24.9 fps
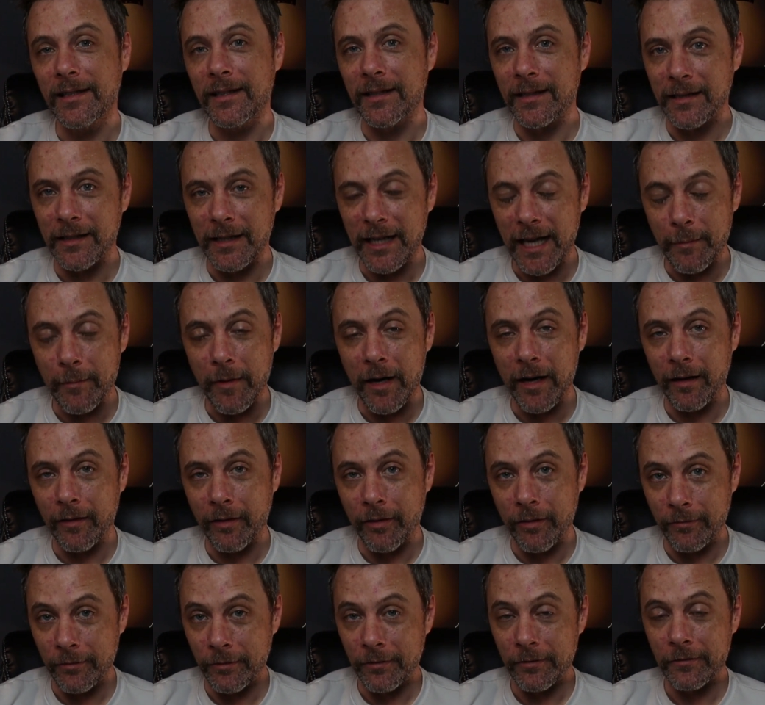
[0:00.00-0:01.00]
am I
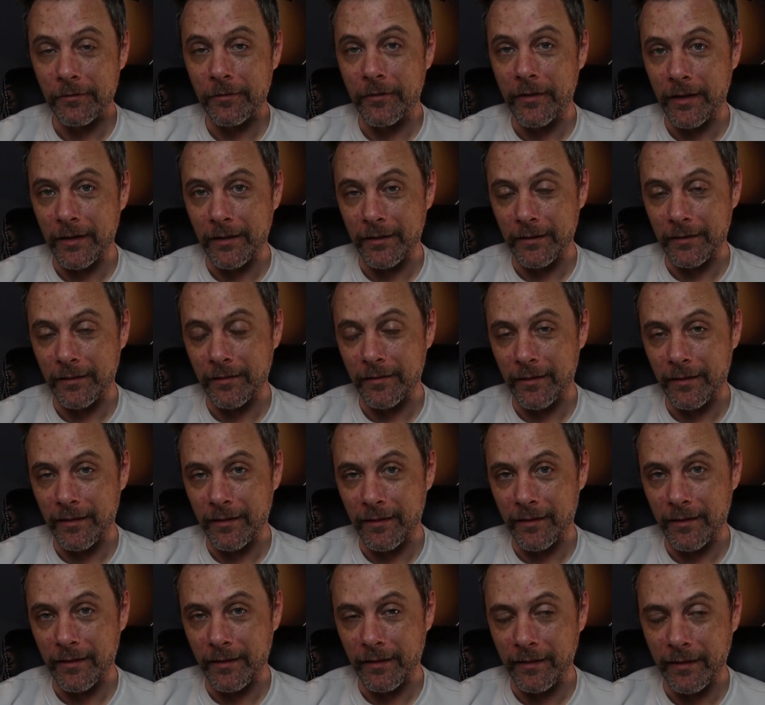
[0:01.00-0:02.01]
through the
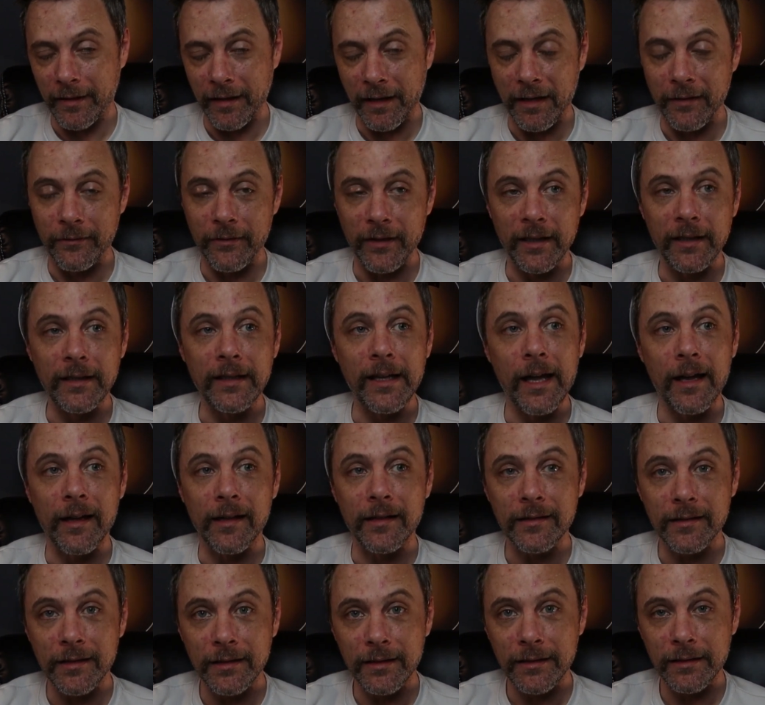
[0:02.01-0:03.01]
thick of it
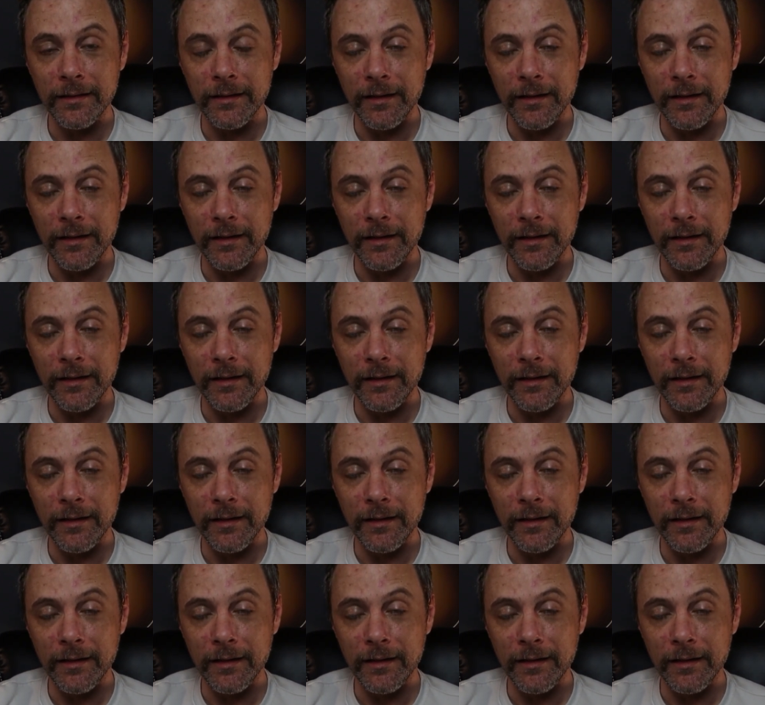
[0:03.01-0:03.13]
yet.